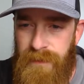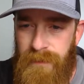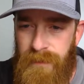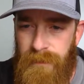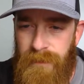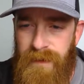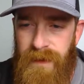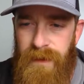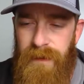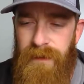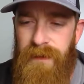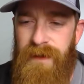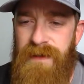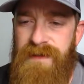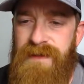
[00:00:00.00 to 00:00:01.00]
Hey,
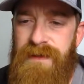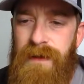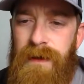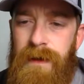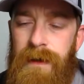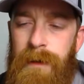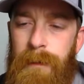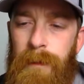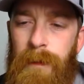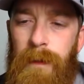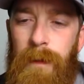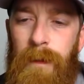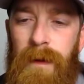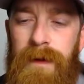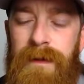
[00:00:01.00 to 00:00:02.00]
SLR
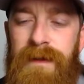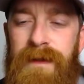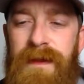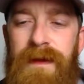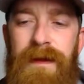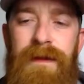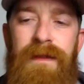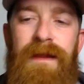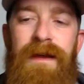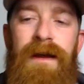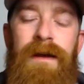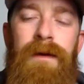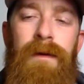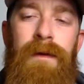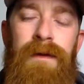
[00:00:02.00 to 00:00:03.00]
KLS, one
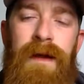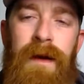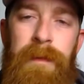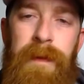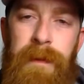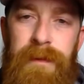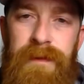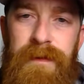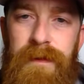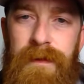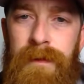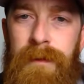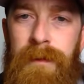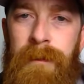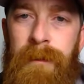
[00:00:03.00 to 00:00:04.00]
thing that I know a lot of people
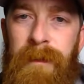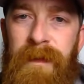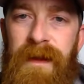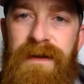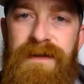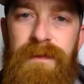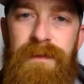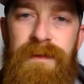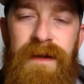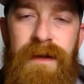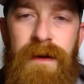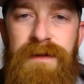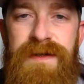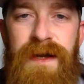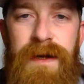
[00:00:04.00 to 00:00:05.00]
do is when they
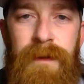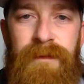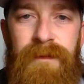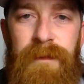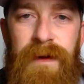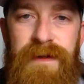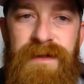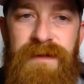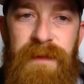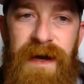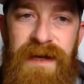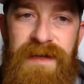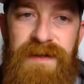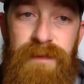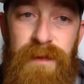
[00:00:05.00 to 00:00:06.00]
go sign up for Monster
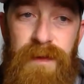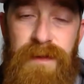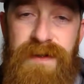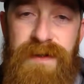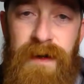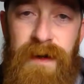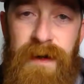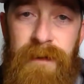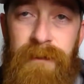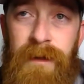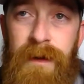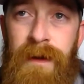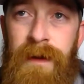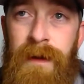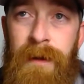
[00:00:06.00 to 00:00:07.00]
Bass, first off,
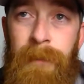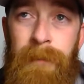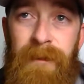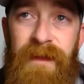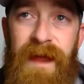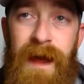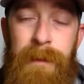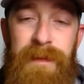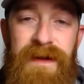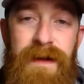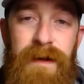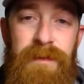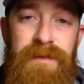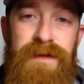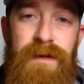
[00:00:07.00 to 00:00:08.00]
that
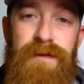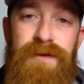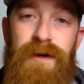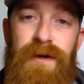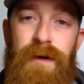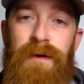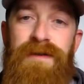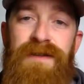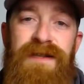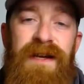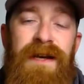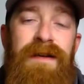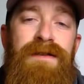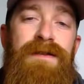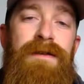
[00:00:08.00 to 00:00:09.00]
becomes their charge
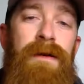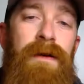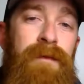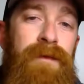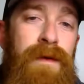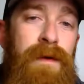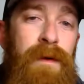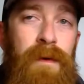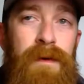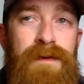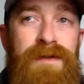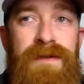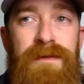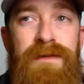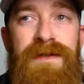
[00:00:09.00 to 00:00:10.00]
date. So if you were
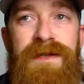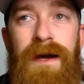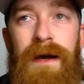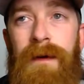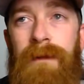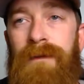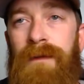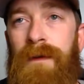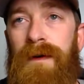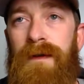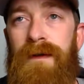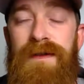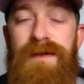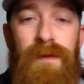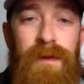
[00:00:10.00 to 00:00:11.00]
to sign up for it on the
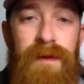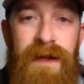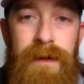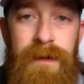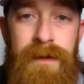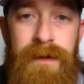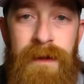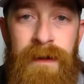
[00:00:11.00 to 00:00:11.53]
20th,